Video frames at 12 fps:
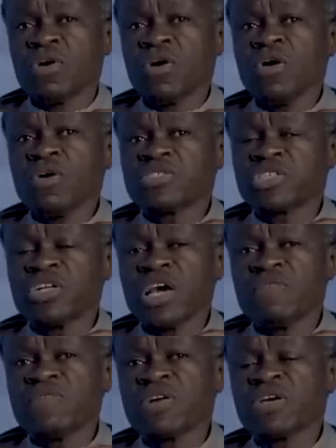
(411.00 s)
All
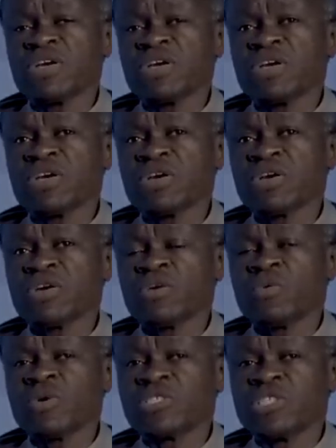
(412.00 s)
slavery
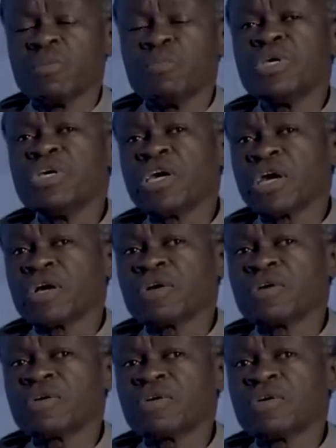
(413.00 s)
was
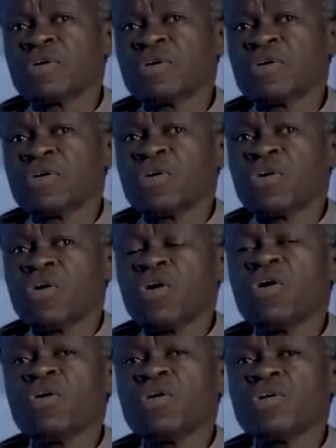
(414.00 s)
demeaning.
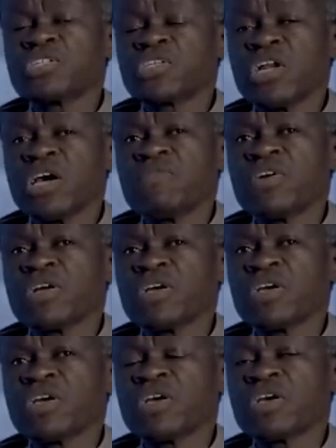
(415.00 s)
All
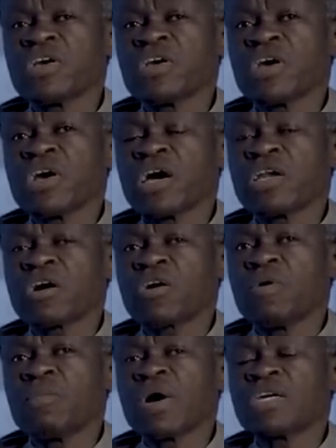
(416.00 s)
slavery had a
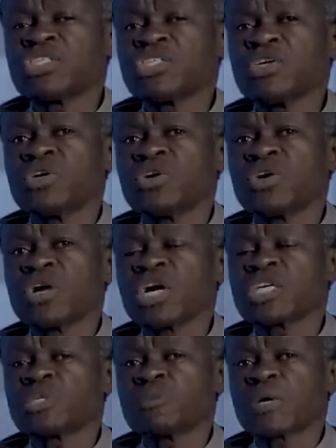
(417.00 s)
commercial
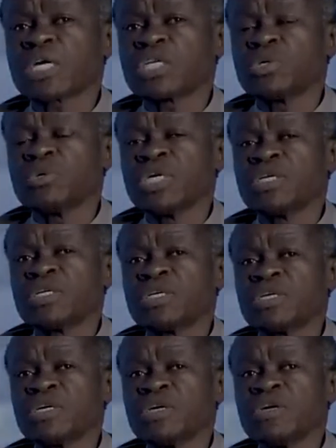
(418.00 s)
aspect to
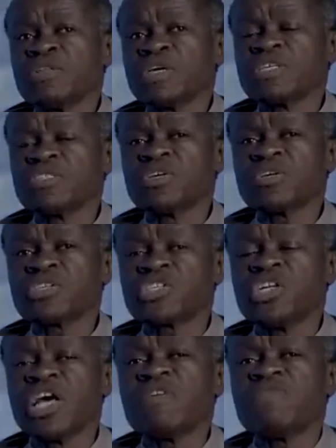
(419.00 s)
it. There is no
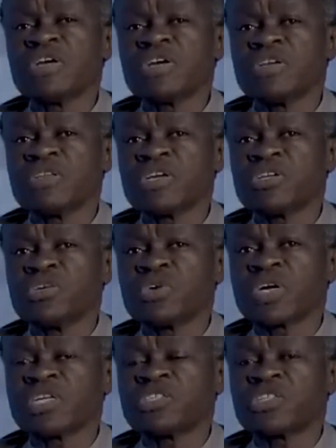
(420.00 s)
slavery that you
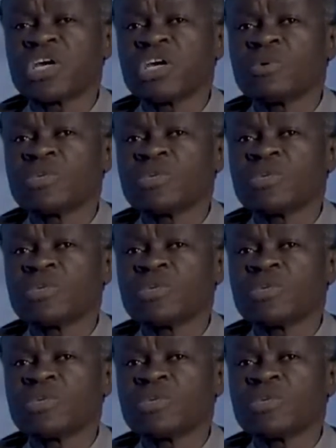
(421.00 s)
can say